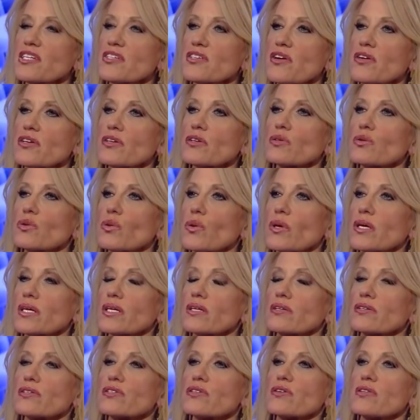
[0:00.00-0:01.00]
is, are you
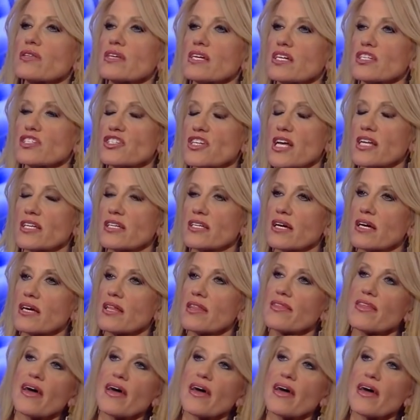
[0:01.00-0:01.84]
loyal to the agenda